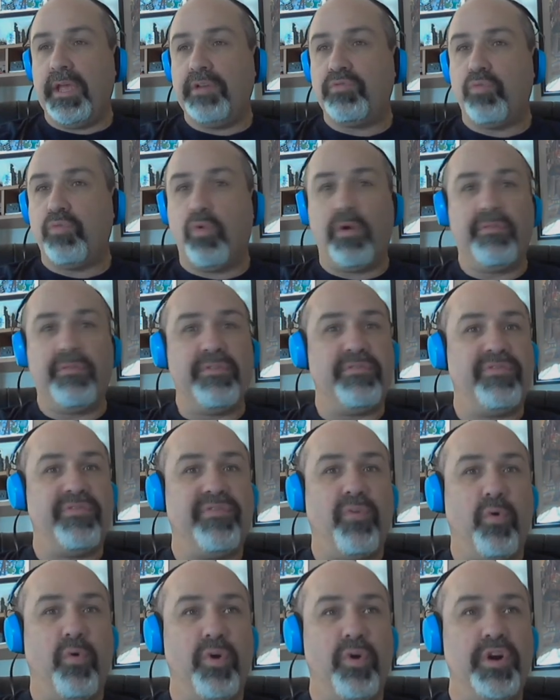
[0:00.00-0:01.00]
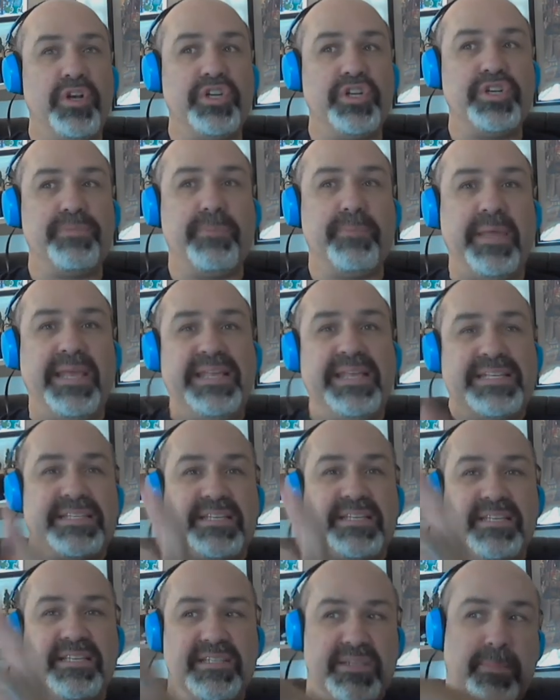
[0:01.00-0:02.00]
dwarven forge
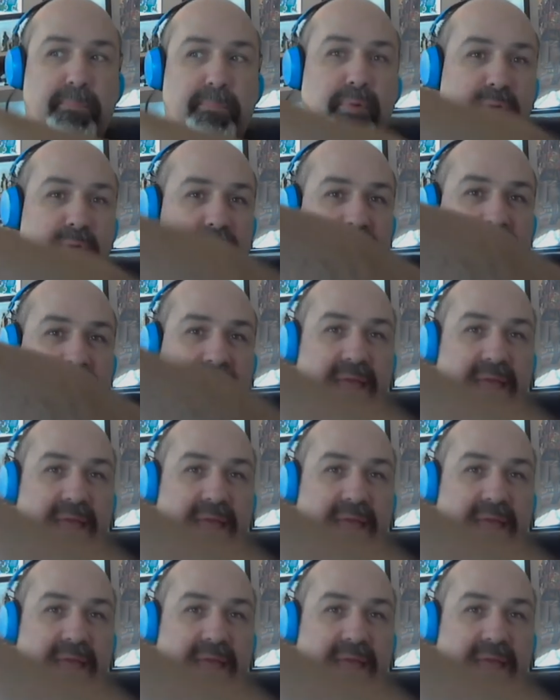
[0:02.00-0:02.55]
pieces to put